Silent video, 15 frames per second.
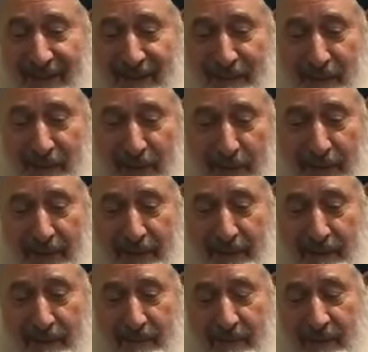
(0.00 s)
But we
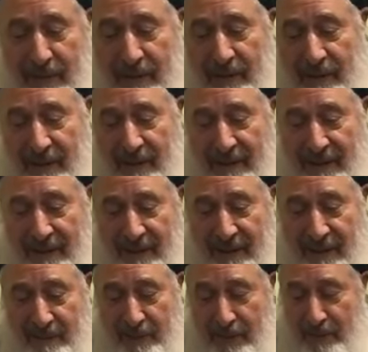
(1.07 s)
have to see,
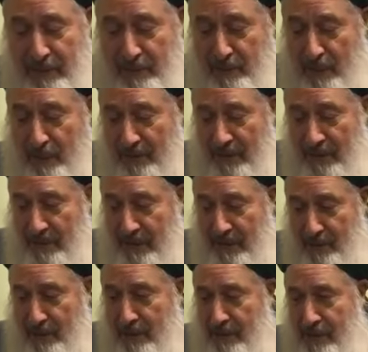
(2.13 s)
because Prophet said
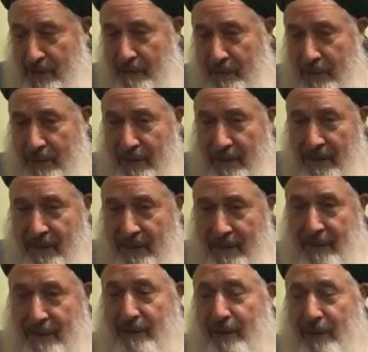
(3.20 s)
wisdom
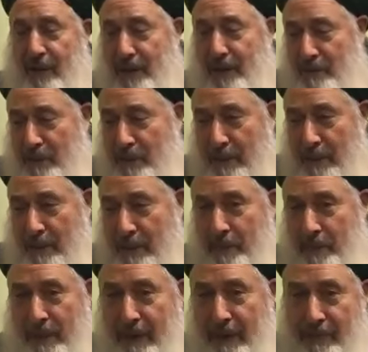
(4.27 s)
is the lost property
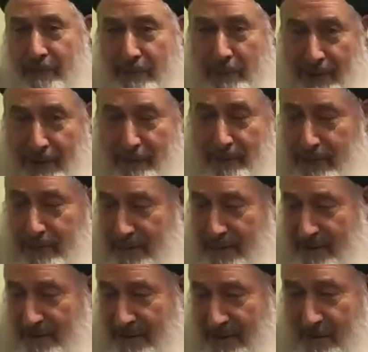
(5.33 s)
of the believer.
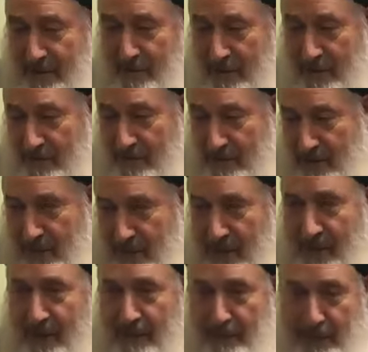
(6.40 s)
Anywhere you see it,
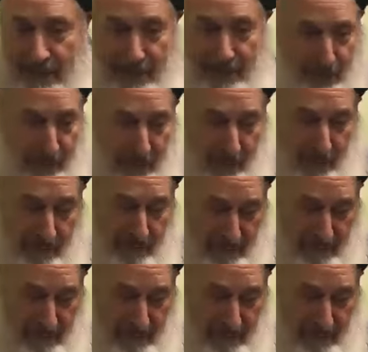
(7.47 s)
claim it as your own.